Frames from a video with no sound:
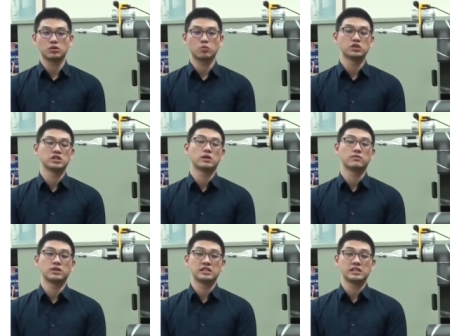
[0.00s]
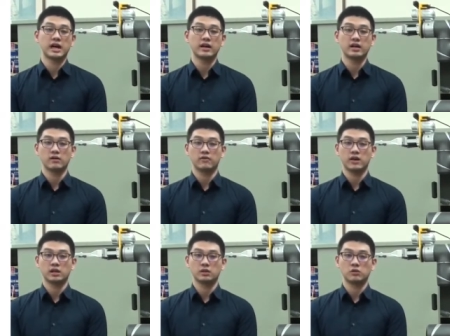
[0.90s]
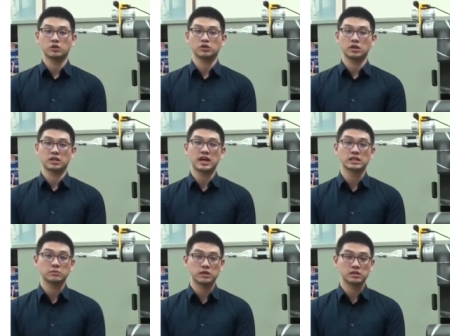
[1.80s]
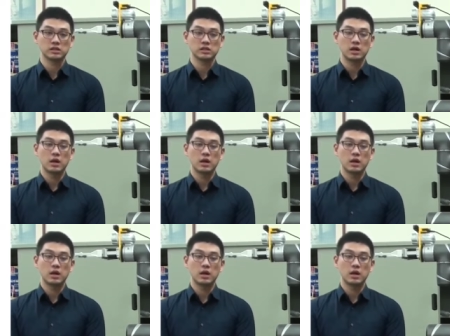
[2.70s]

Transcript: preserve the desired and effective motion in task space